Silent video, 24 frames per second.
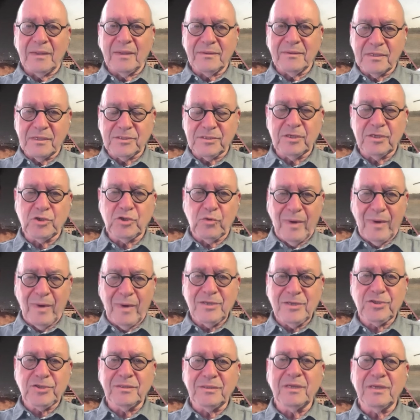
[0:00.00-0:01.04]
the
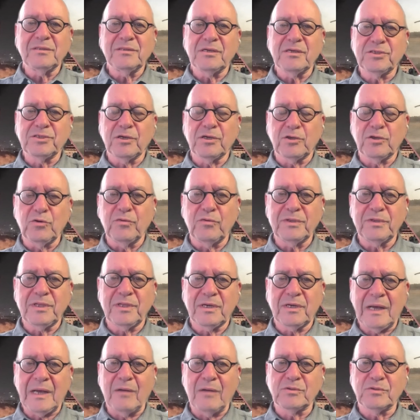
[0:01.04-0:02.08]
situation in the Security
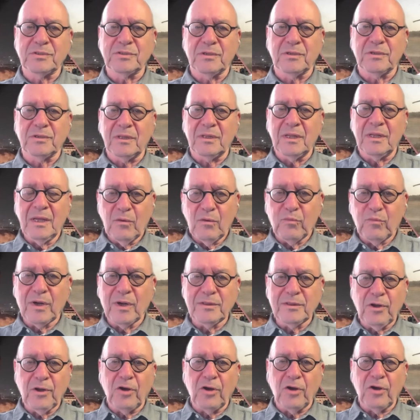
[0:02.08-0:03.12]
Council
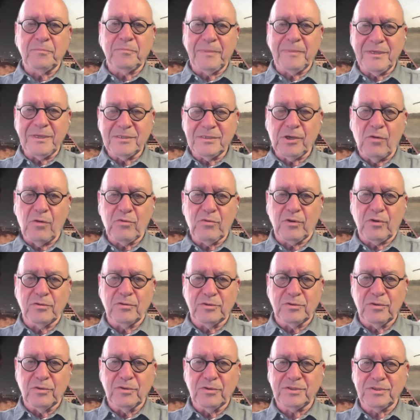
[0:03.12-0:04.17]
will not be so
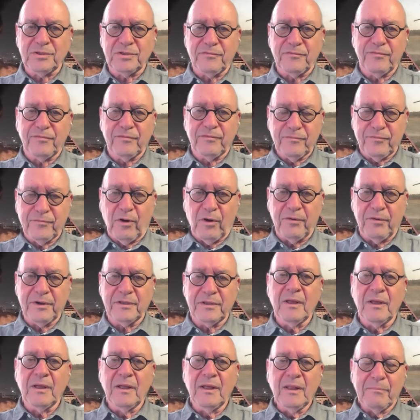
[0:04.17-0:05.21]
conducive for
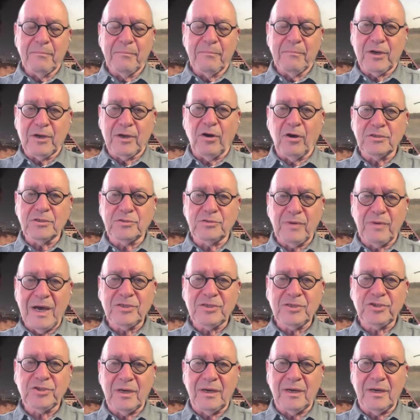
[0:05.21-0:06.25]
it, because
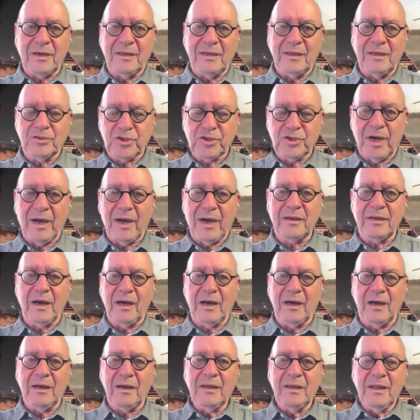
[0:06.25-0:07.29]
Russia and
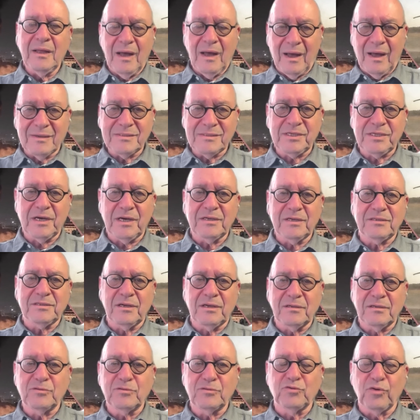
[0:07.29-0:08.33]
China are
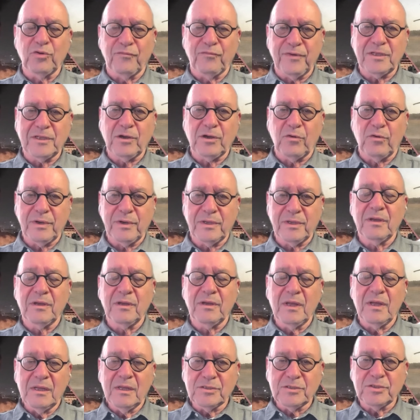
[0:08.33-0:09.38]
certain to veto it.
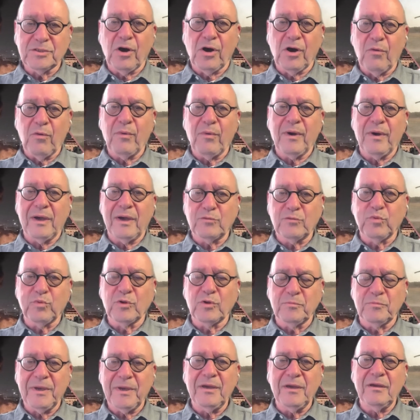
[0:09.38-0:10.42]
So it
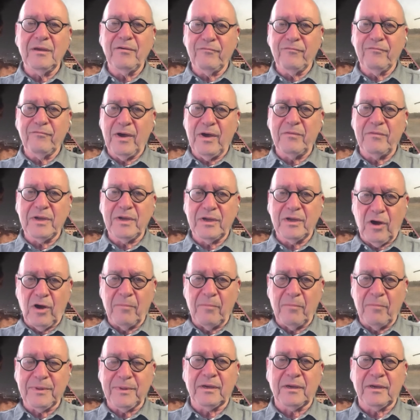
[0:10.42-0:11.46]
would be very
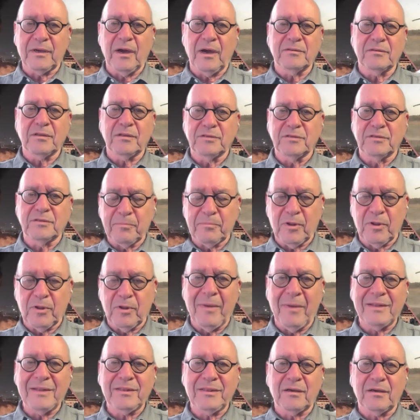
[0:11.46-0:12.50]
complicated
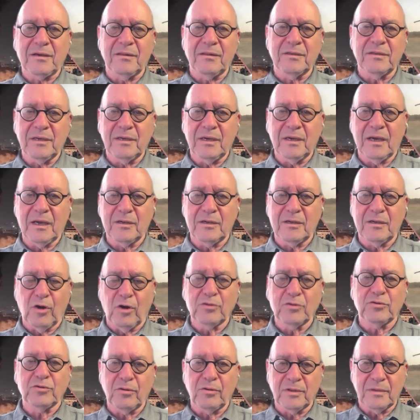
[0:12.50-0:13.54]
diplomatically and
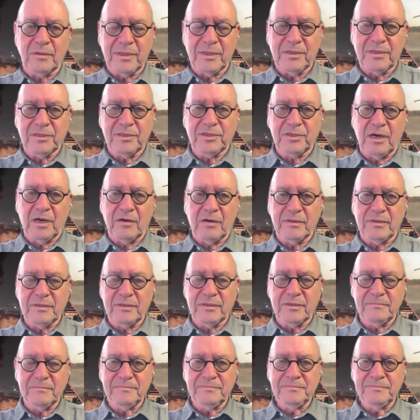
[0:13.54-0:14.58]
not only militarily.